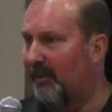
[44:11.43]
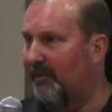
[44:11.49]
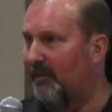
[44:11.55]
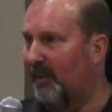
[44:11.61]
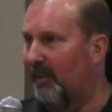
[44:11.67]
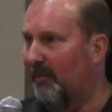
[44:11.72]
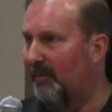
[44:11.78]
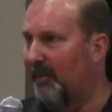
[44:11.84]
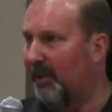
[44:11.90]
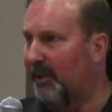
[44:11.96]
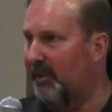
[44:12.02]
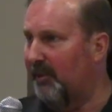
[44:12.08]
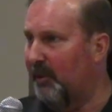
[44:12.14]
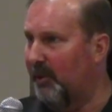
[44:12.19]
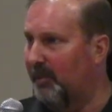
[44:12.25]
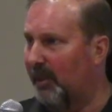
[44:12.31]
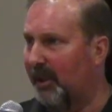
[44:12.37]
from
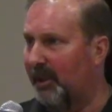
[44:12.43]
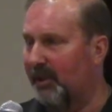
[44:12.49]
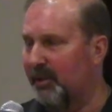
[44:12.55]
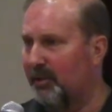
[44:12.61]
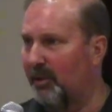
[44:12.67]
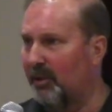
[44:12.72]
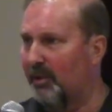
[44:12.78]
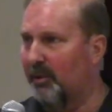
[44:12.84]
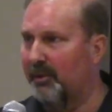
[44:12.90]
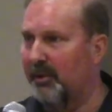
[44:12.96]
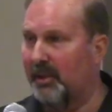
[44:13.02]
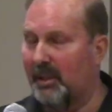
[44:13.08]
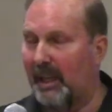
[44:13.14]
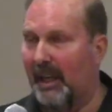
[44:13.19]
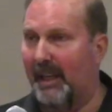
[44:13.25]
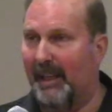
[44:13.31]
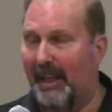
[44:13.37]
Litchfield Park Historical
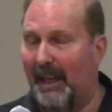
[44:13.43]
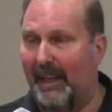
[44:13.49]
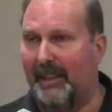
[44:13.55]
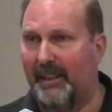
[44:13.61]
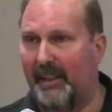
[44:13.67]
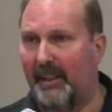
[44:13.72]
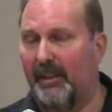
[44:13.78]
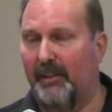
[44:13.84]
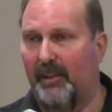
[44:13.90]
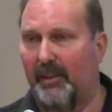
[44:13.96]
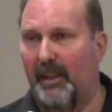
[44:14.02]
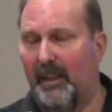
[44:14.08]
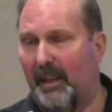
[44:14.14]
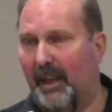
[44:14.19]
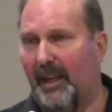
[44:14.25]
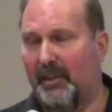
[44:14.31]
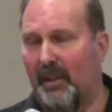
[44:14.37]
Society, I did,
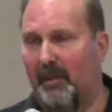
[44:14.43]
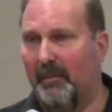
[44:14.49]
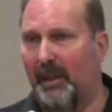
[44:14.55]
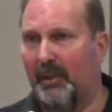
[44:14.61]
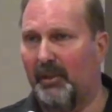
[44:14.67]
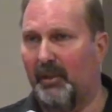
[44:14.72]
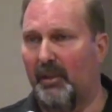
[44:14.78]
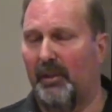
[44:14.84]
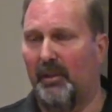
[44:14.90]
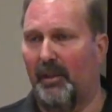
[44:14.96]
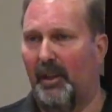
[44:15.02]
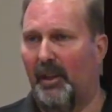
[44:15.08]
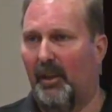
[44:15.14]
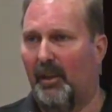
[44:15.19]
as I mentioned,